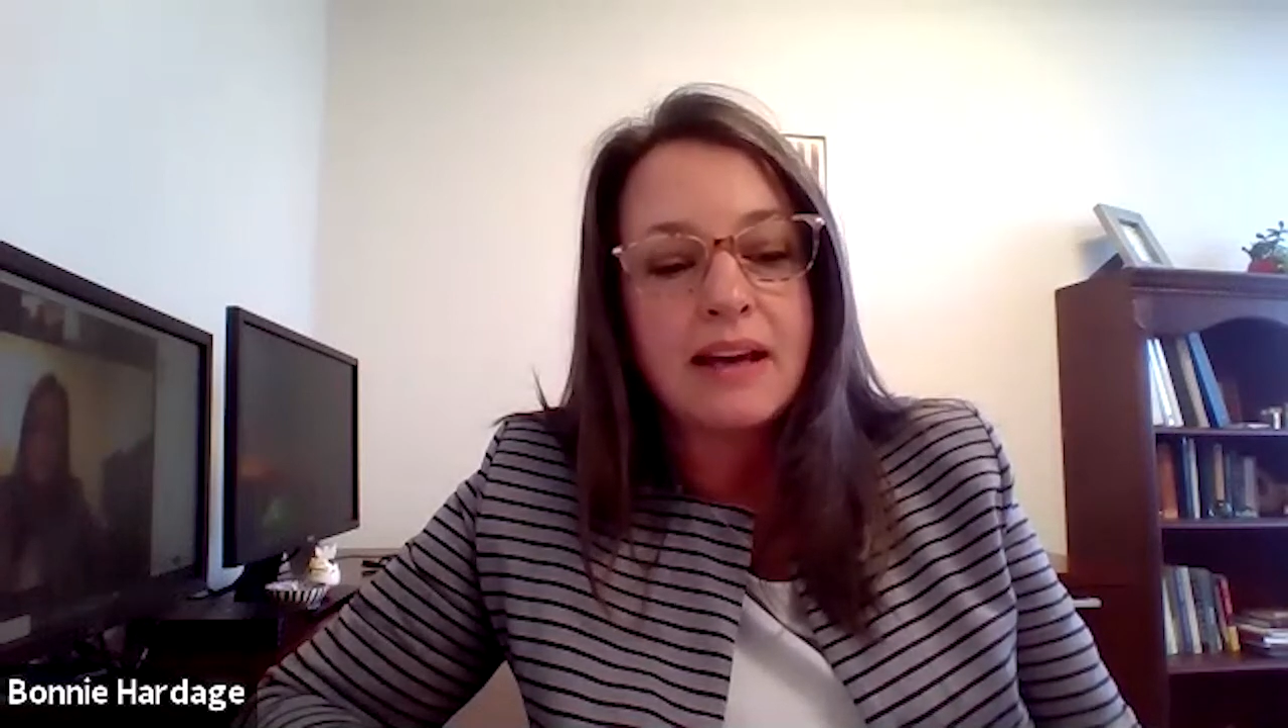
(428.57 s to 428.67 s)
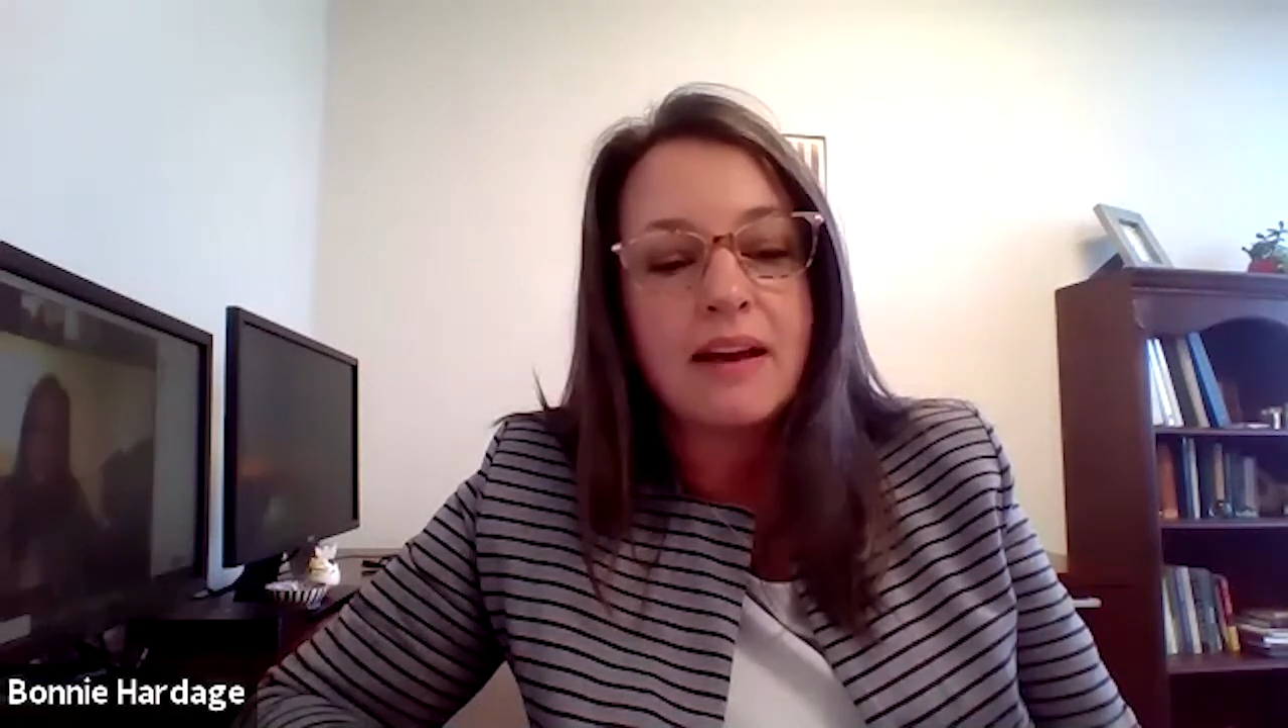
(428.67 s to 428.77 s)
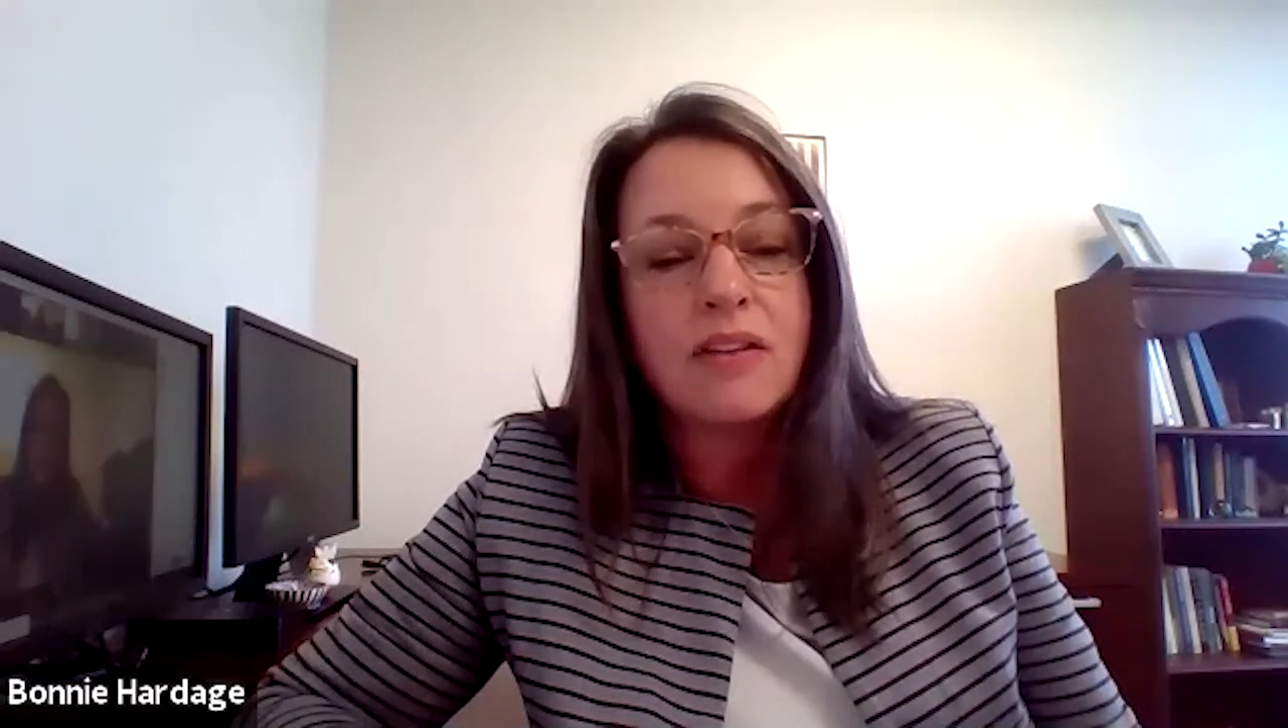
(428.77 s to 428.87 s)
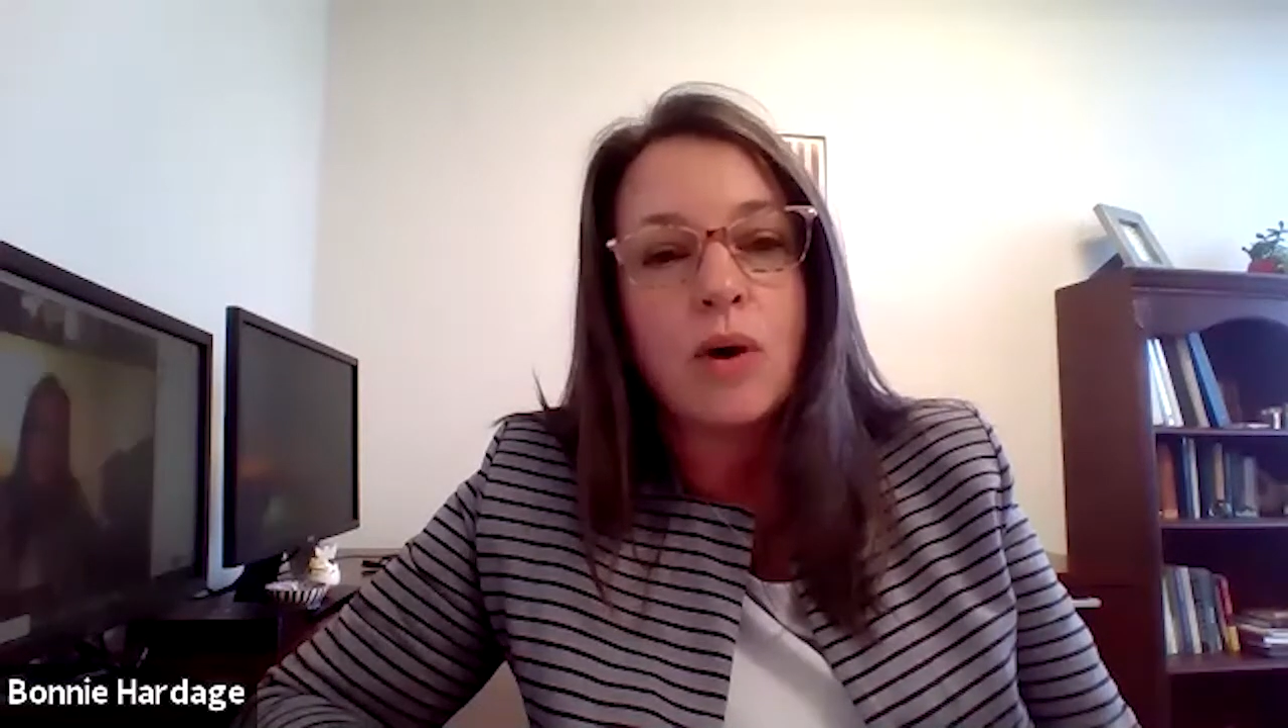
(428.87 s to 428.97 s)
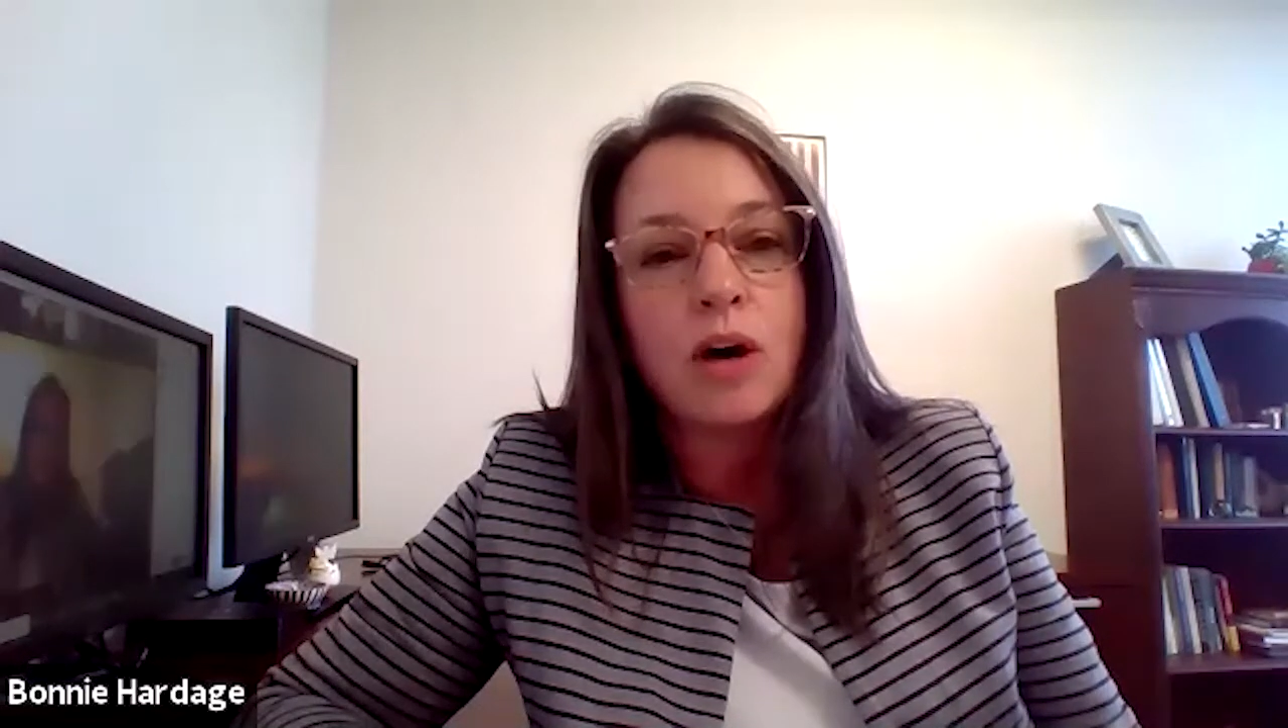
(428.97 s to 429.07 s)

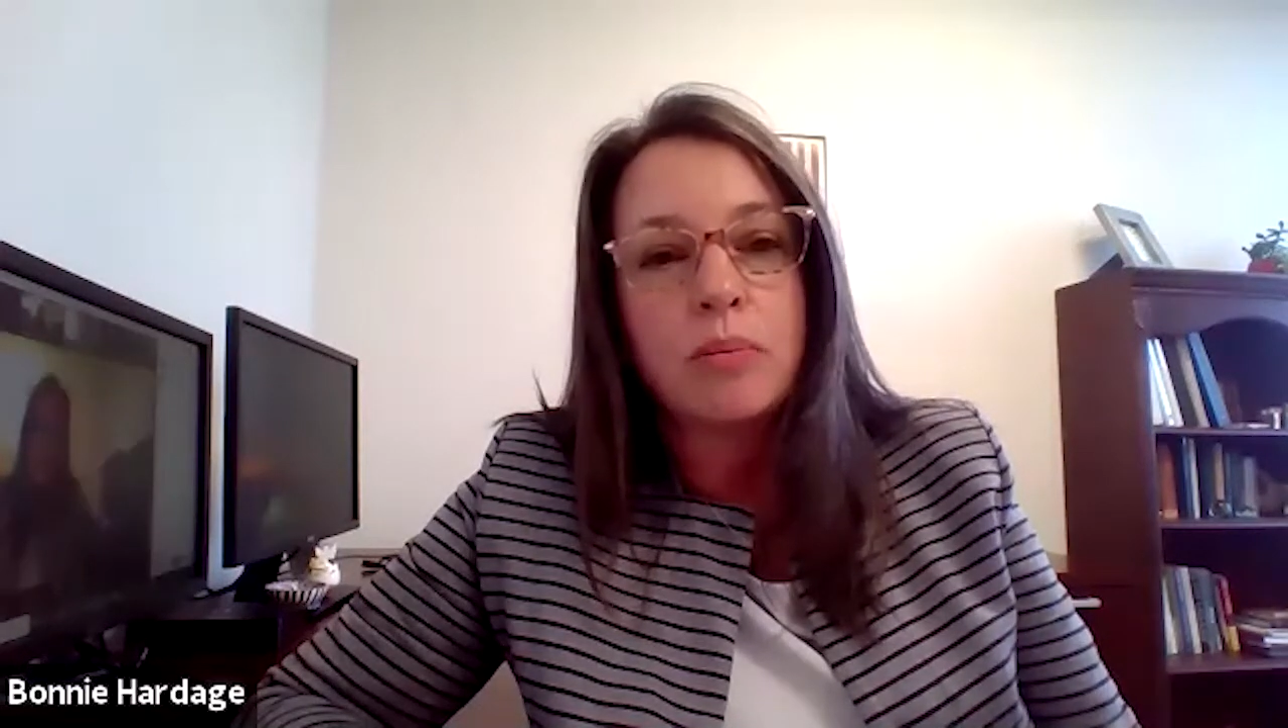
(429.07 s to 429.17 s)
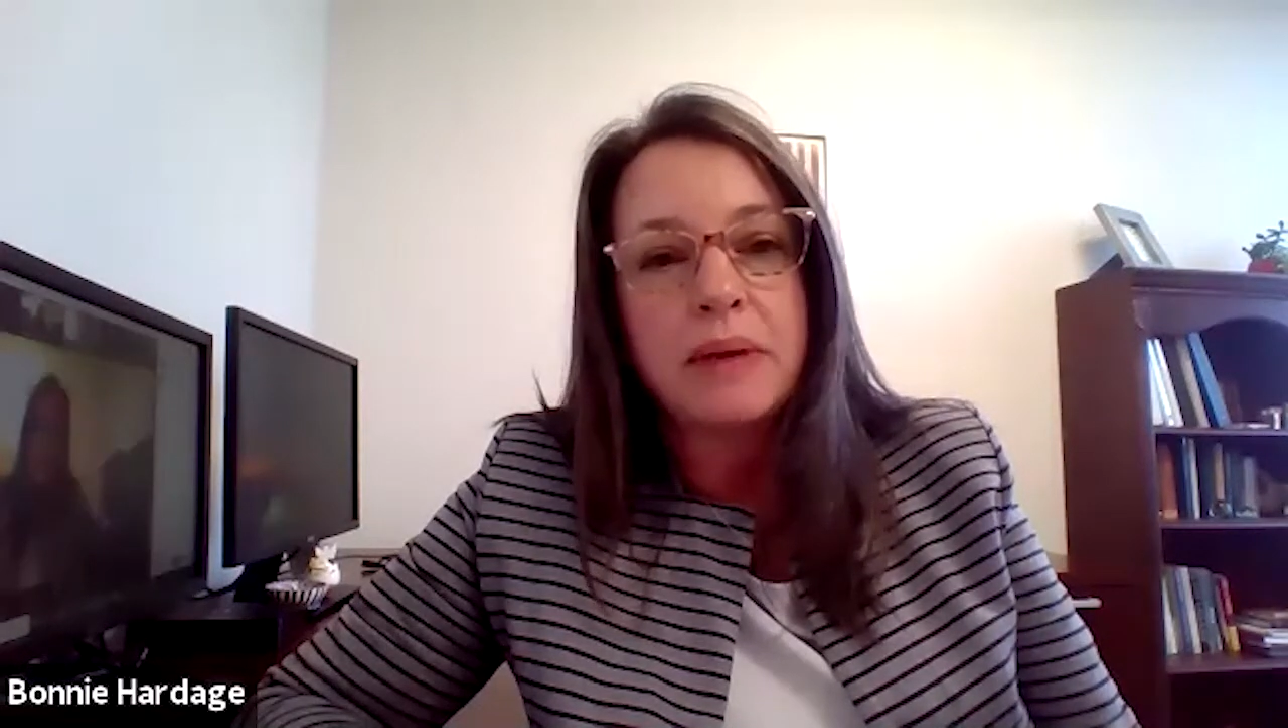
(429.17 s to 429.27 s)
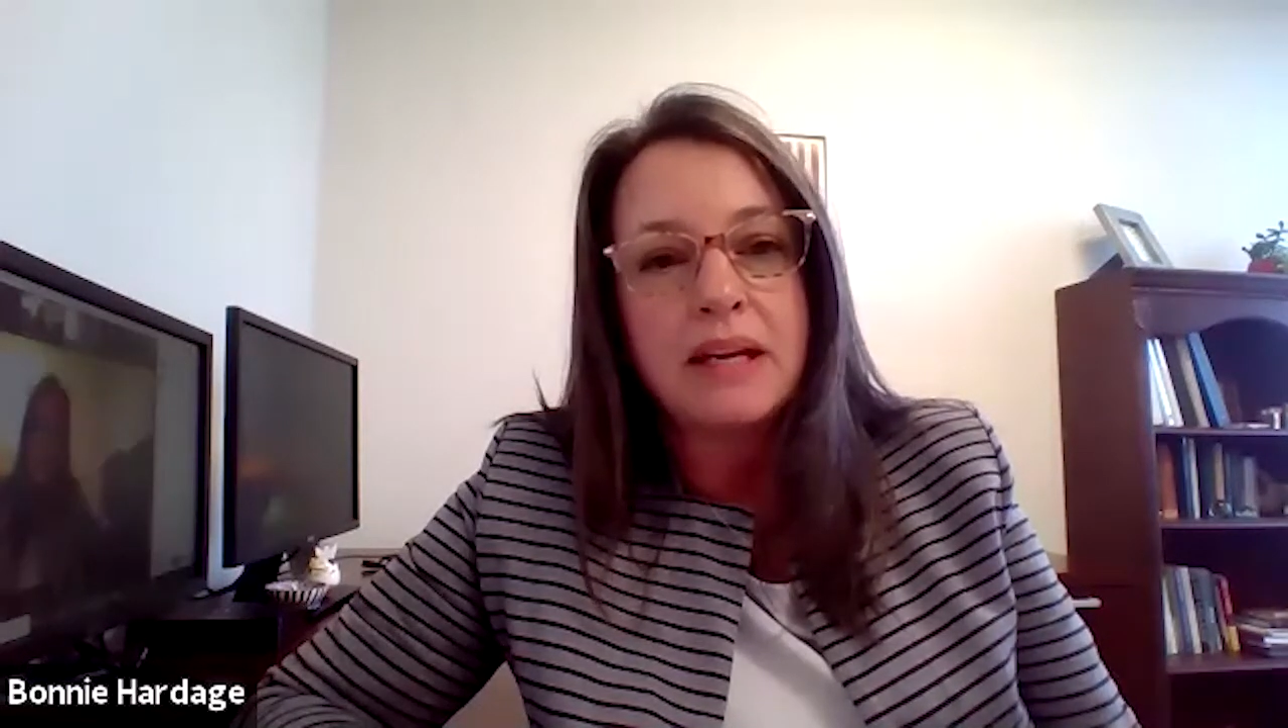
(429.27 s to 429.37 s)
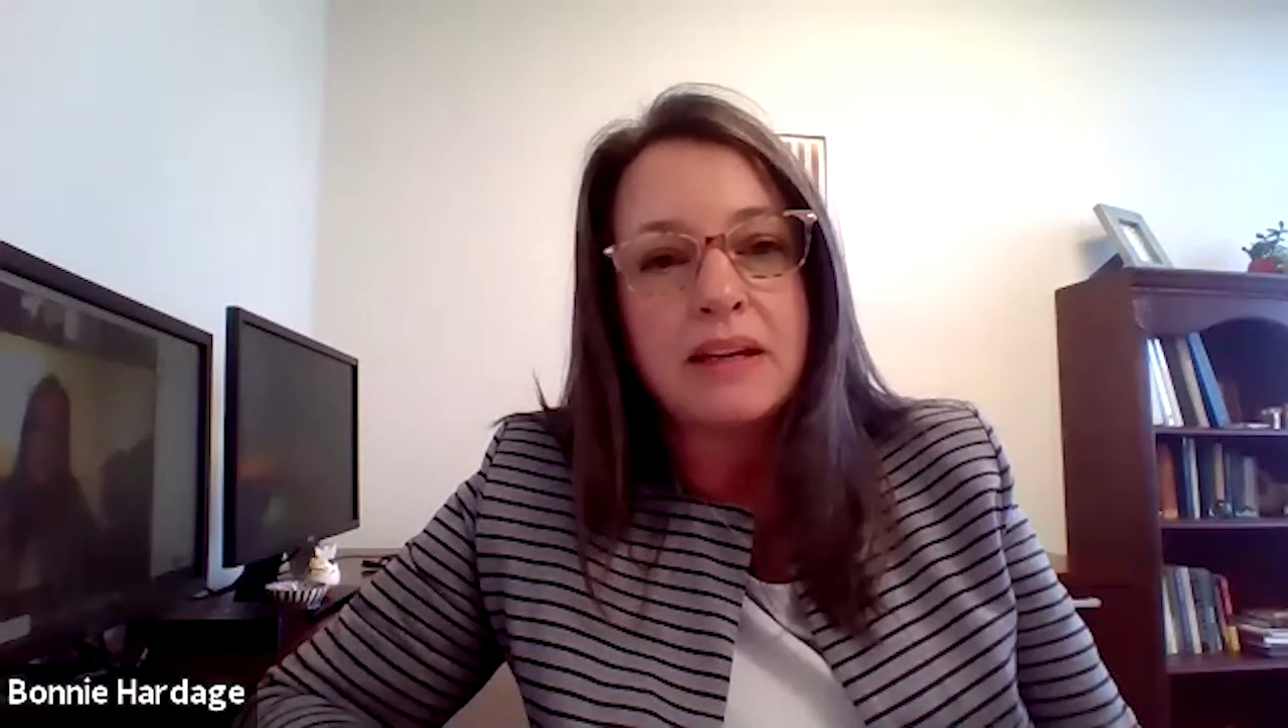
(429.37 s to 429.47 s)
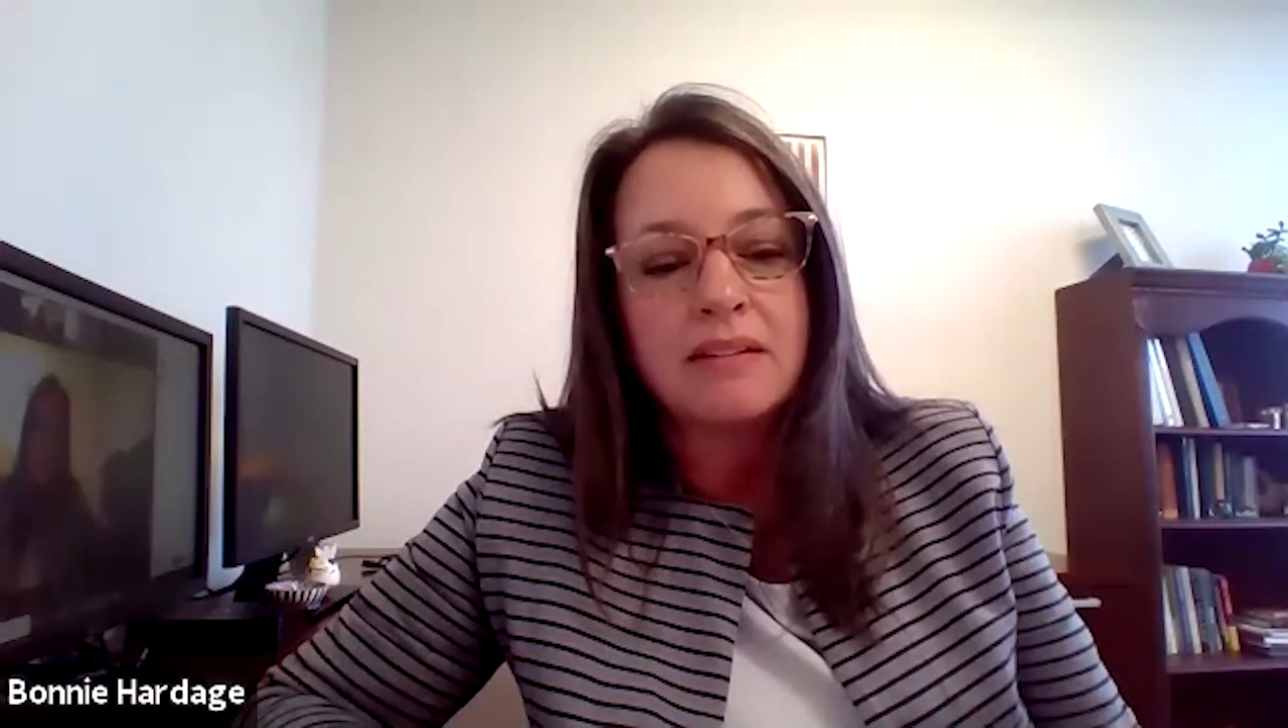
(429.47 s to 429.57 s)
and the
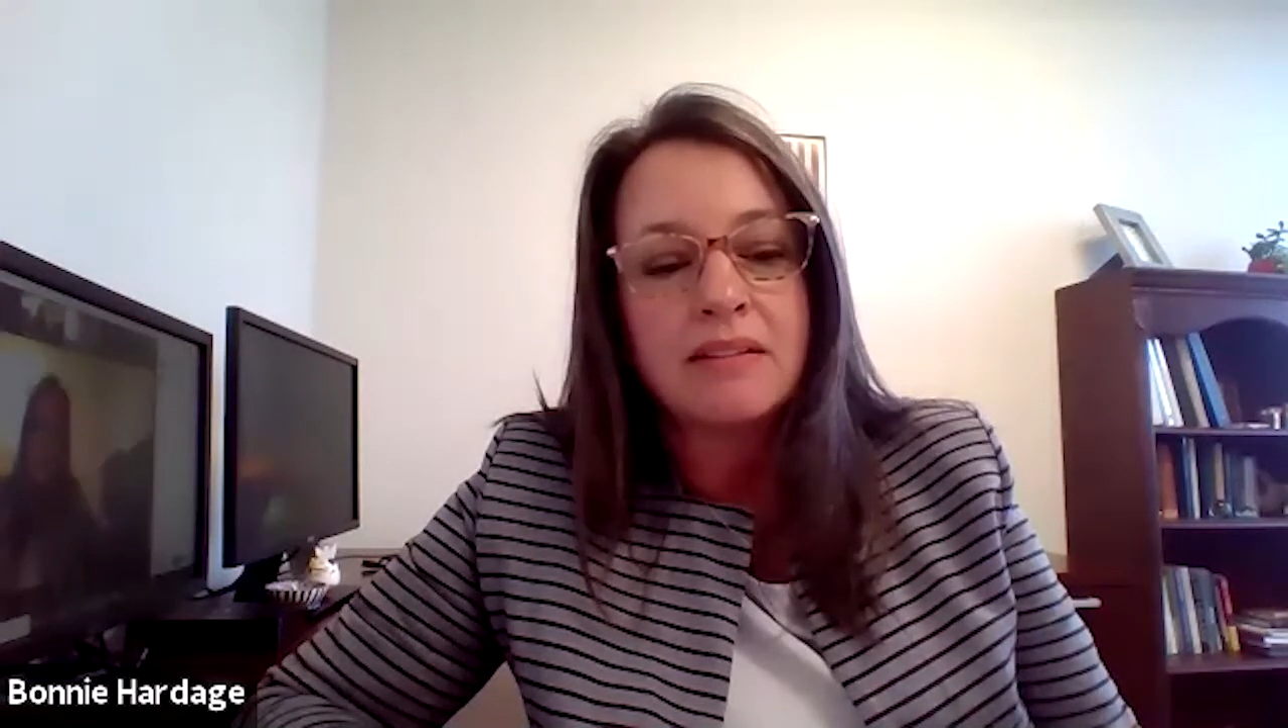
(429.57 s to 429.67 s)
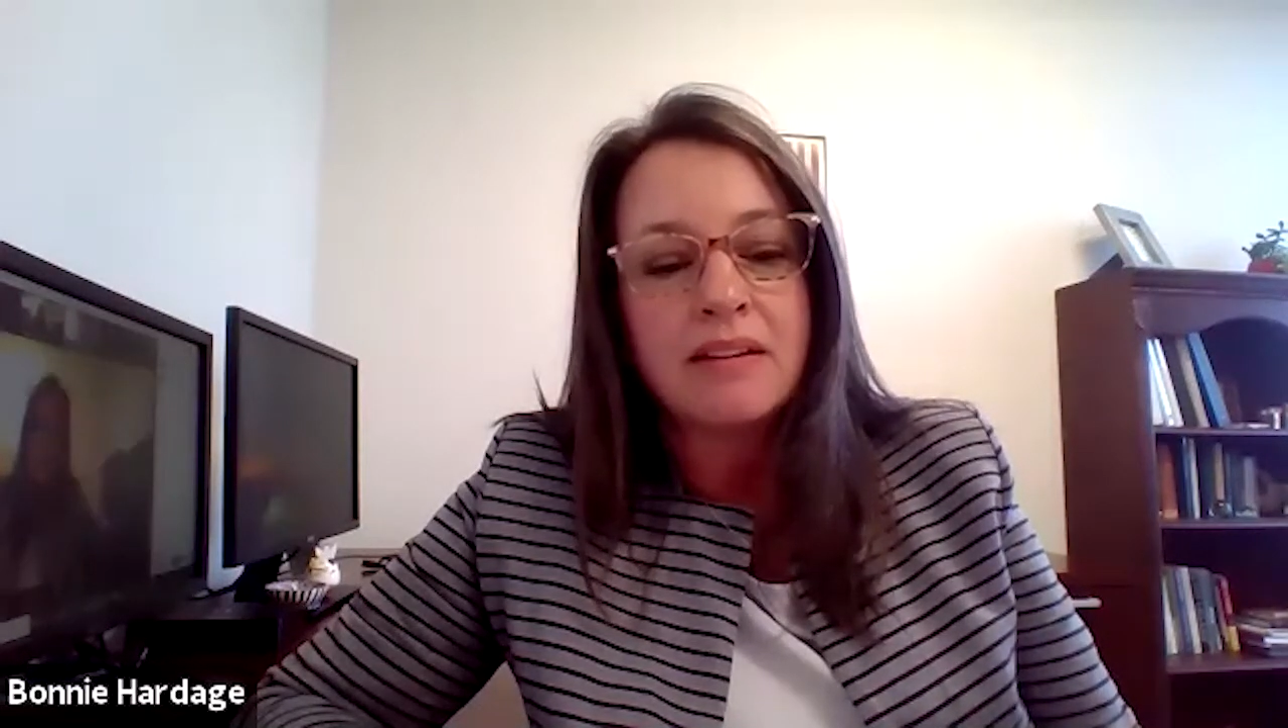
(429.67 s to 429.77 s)
well-being